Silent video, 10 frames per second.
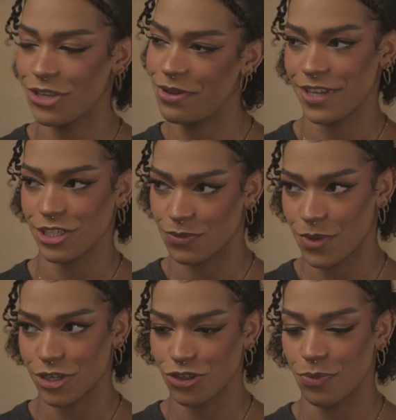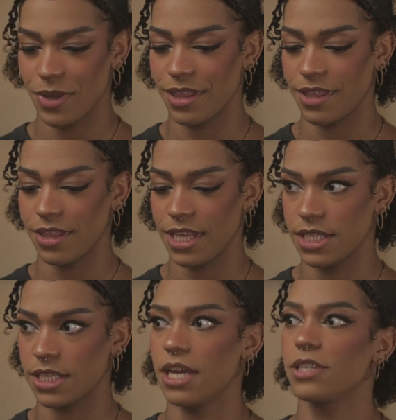New Adventures workshop with the
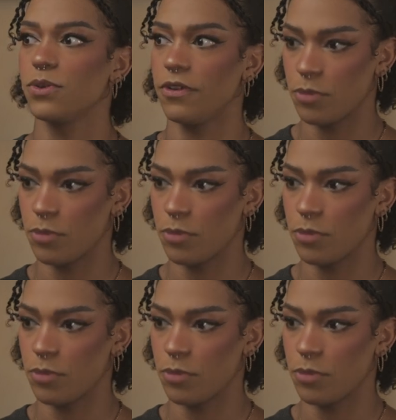entire school of